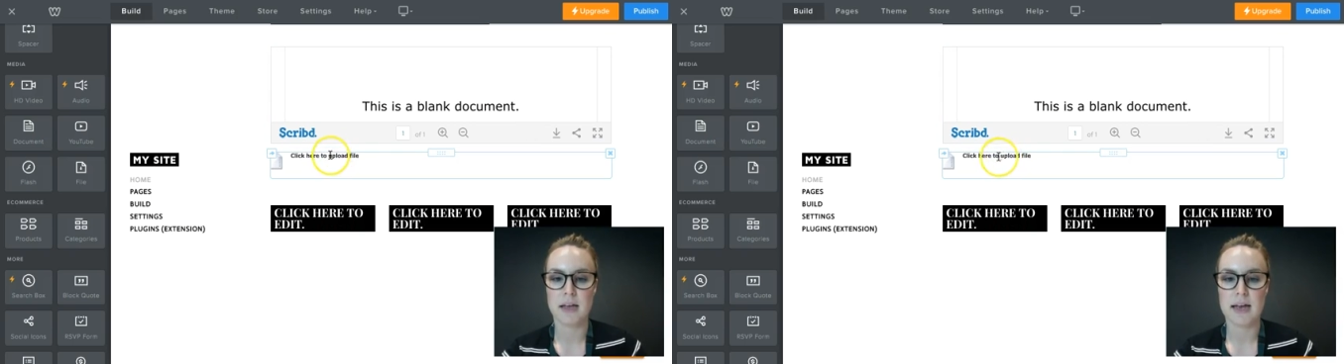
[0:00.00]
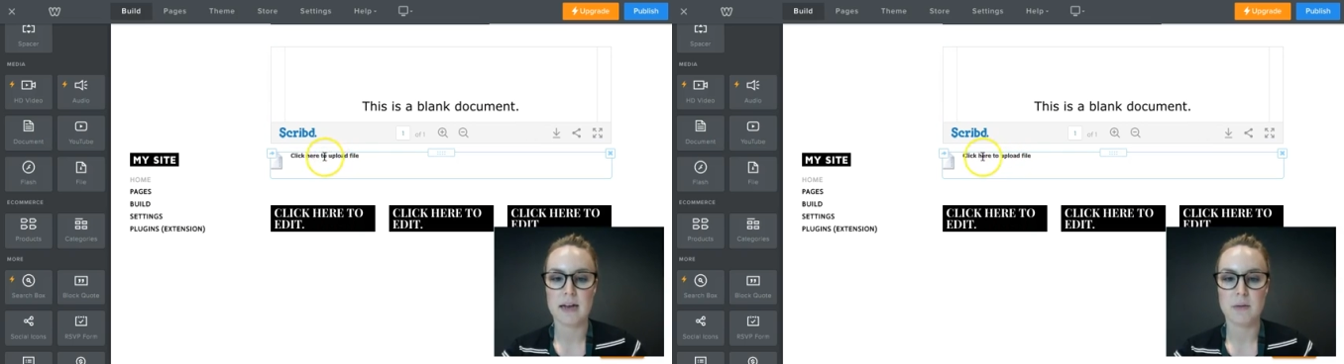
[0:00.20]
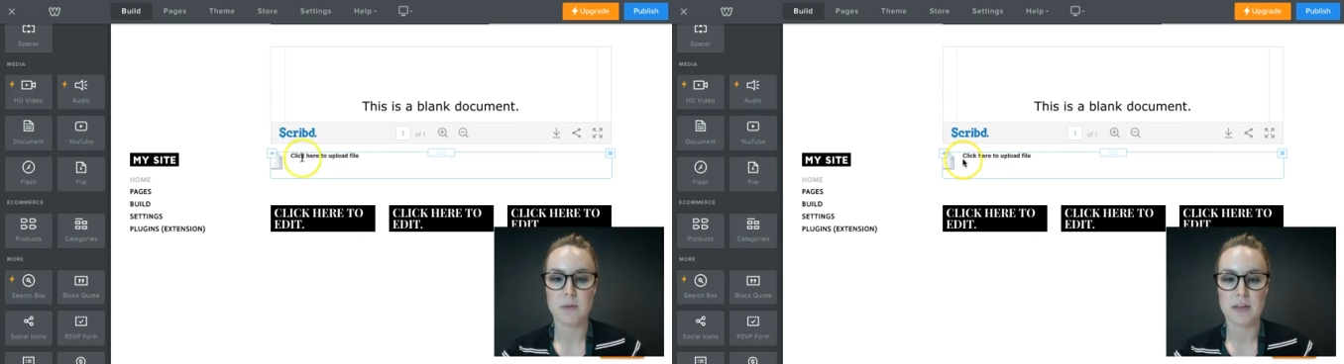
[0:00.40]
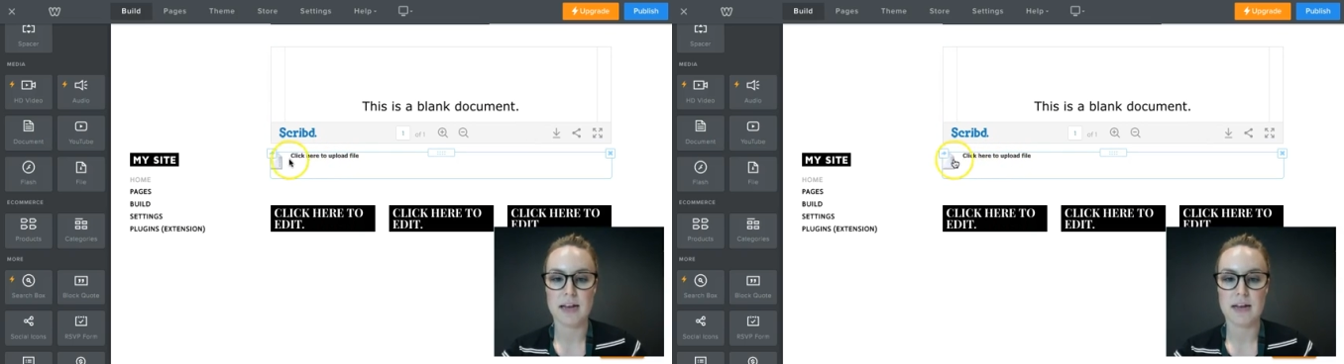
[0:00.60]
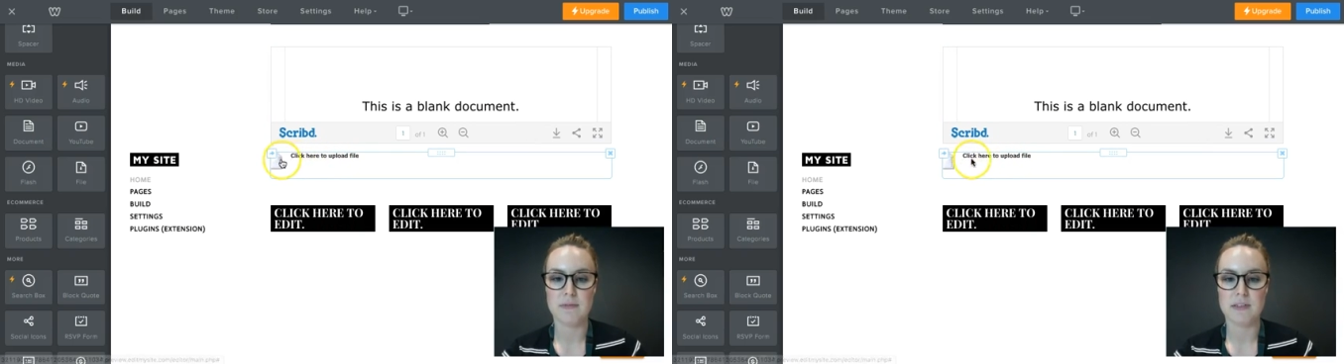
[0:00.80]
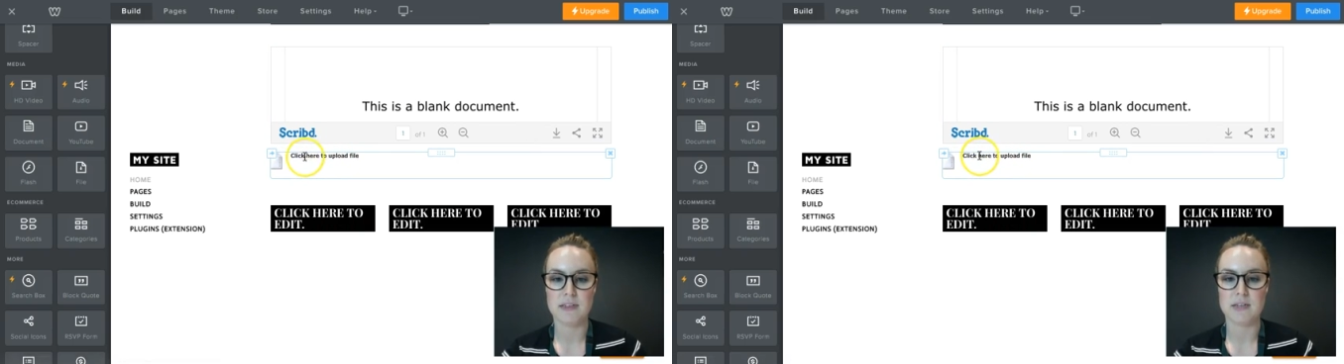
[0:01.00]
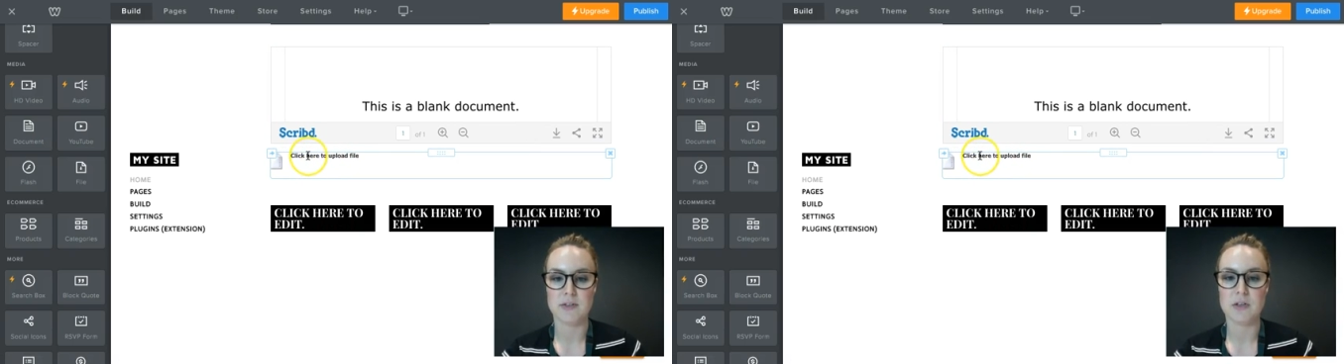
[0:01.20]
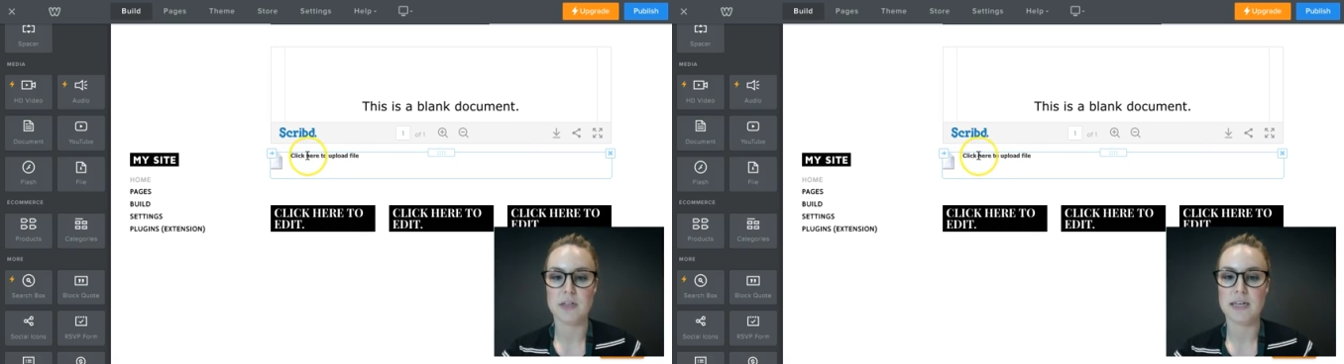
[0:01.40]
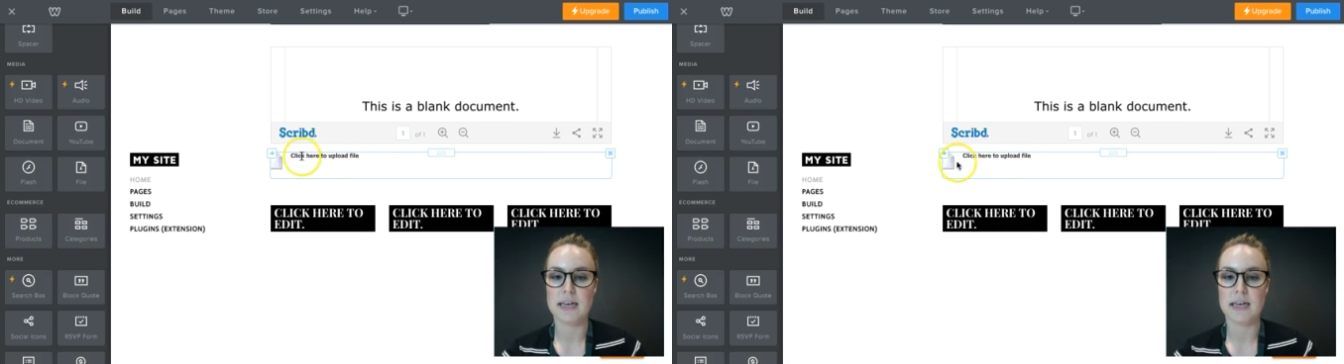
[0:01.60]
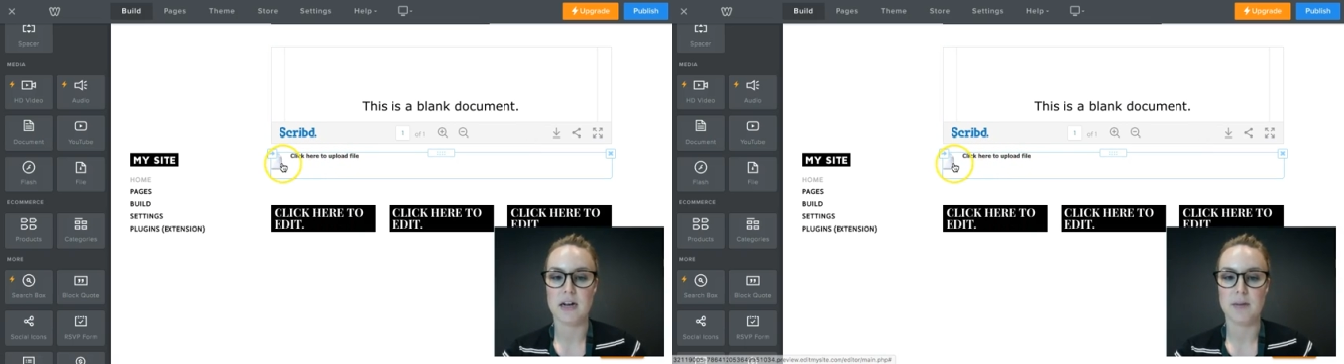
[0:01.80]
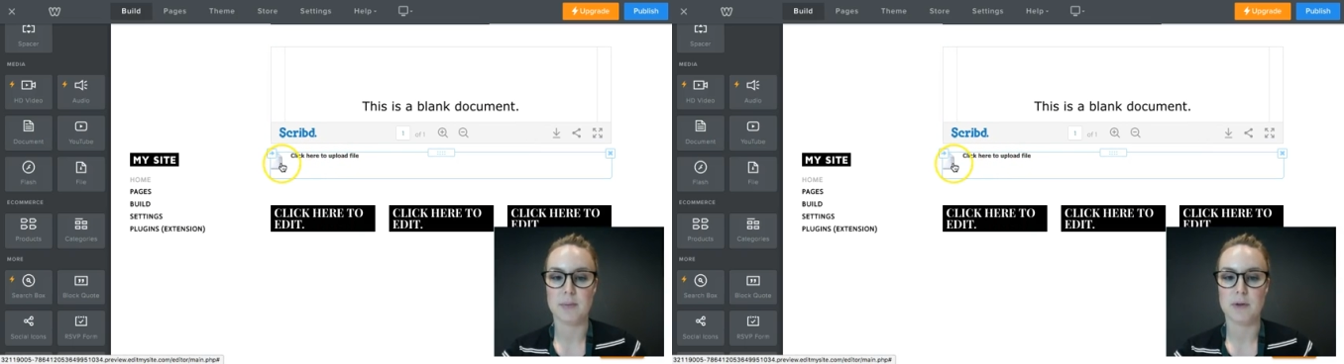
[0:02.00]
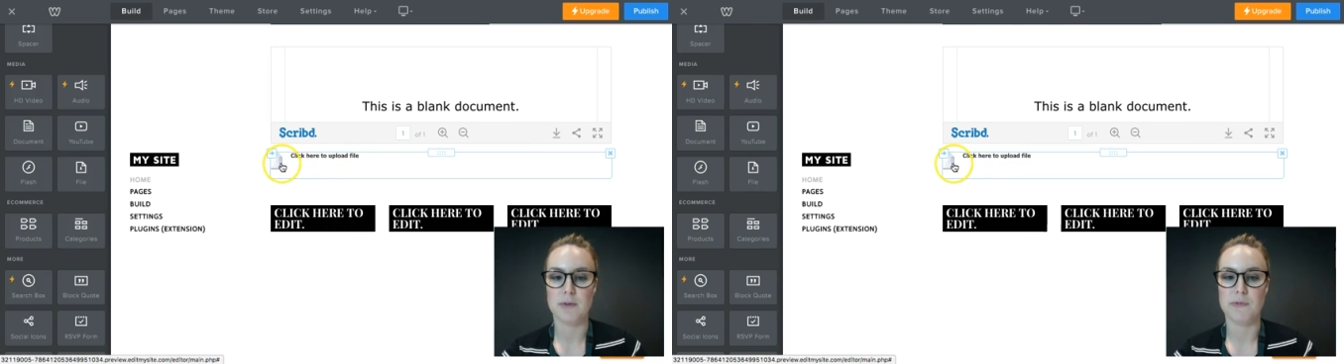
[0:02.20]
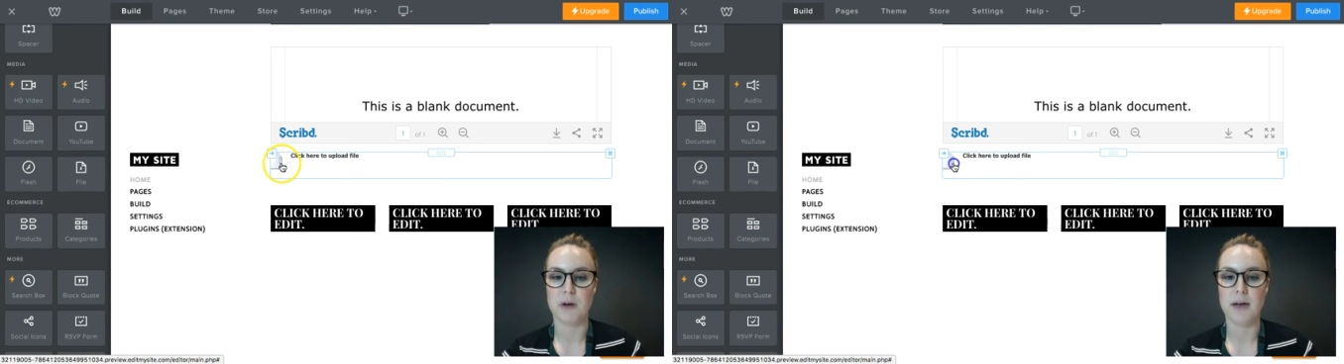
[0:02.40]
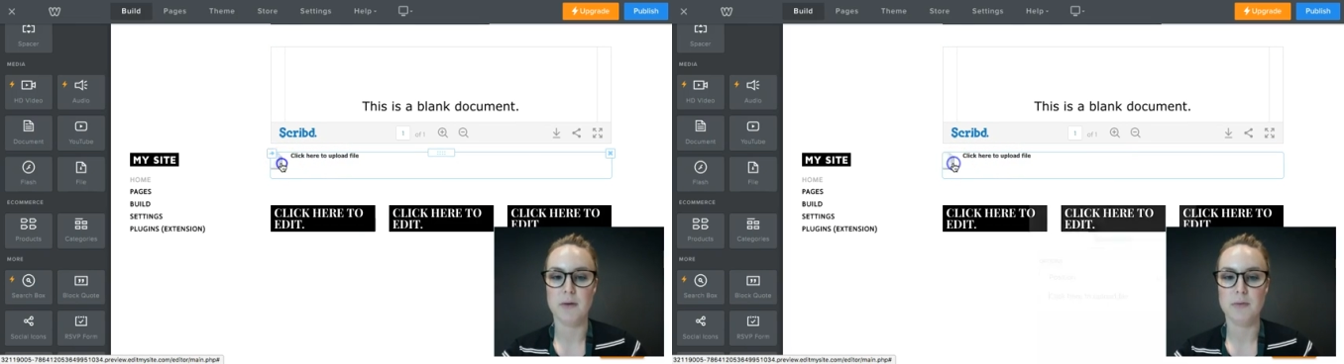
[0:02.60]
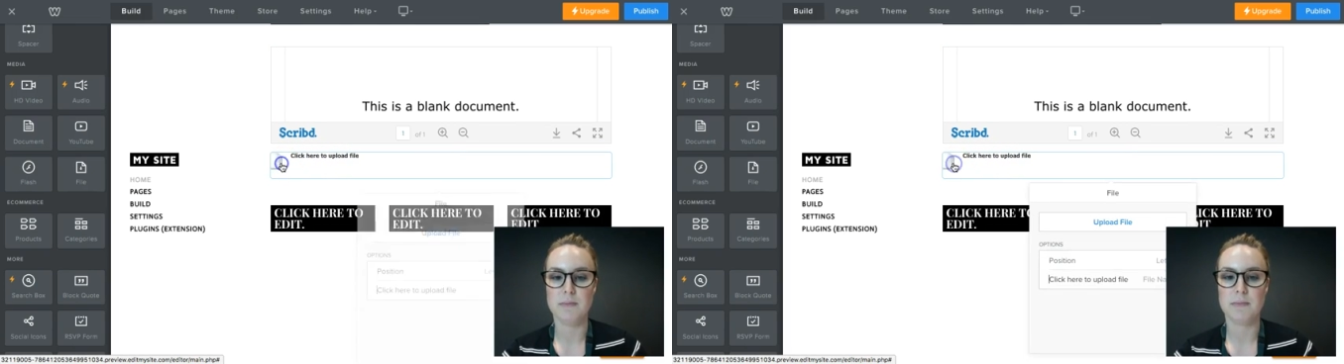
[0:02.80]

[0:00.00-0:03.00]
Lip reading: And it will then have this here. So click here to upload a file.